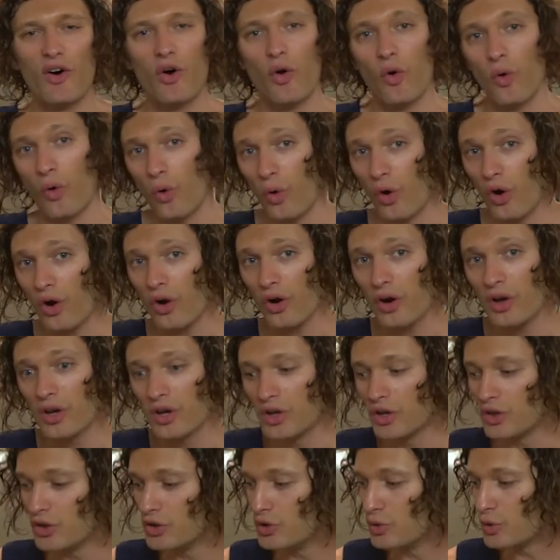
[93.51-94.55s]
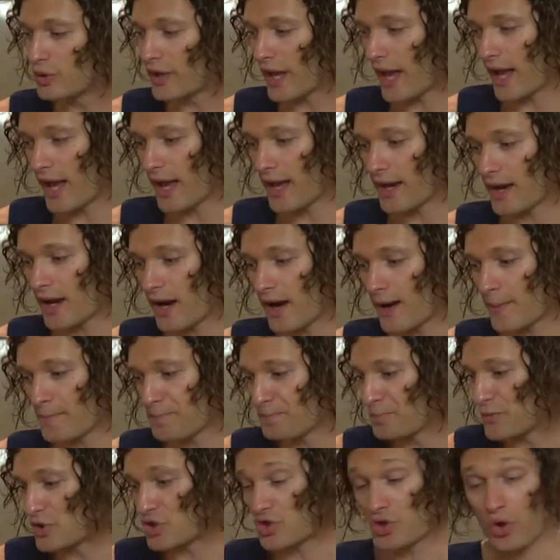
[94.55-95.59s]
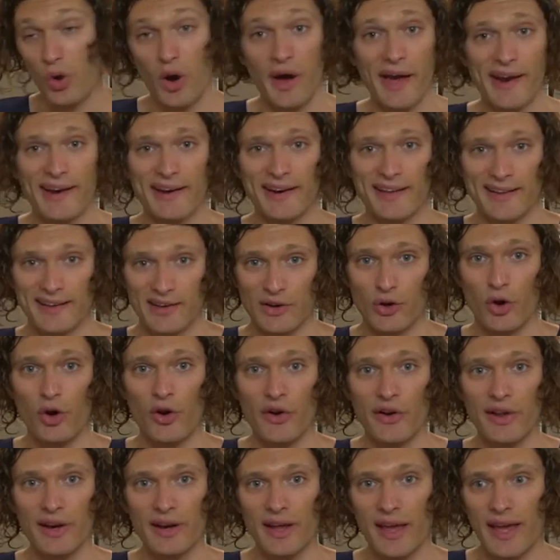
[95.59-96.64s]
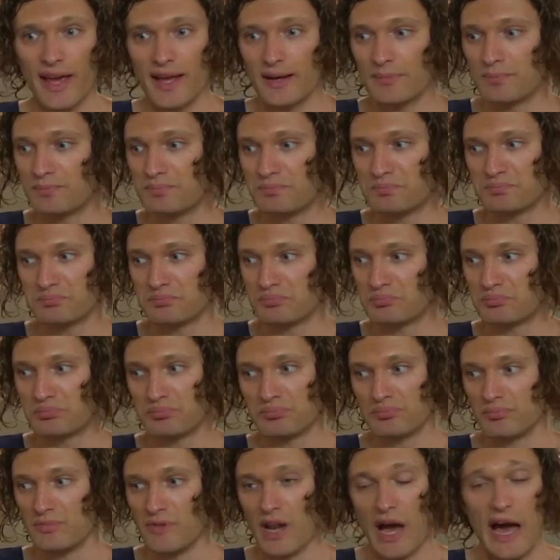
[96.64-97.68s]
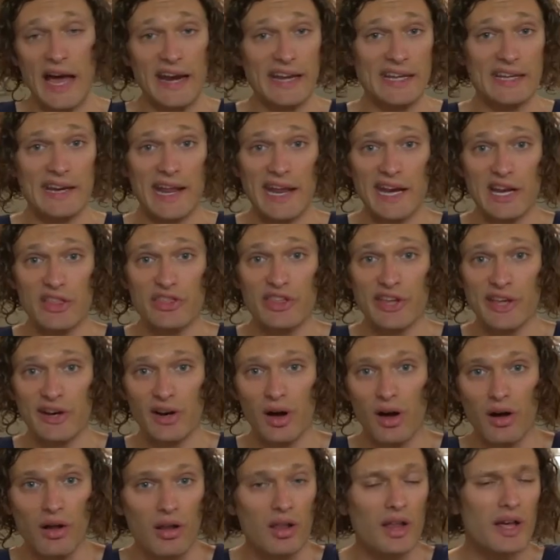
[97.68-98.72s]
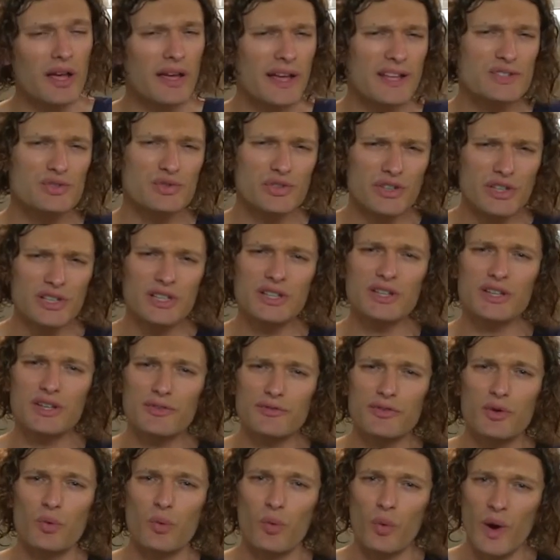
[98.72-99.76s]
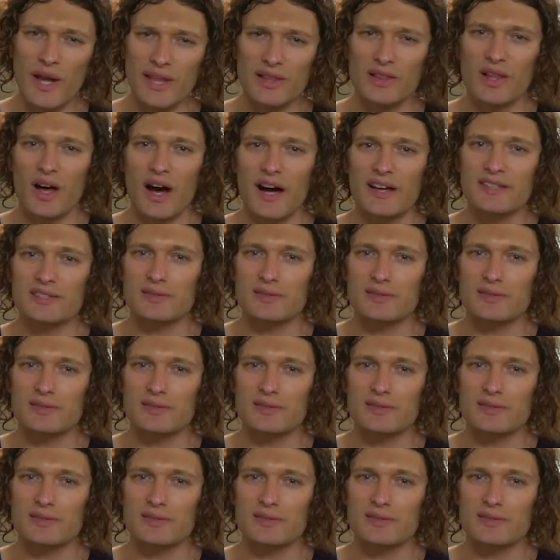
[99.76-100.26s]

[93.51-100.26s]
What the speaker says: Or you can just go ahead and ignore it and not eat anything at all. It's really good for weight loss.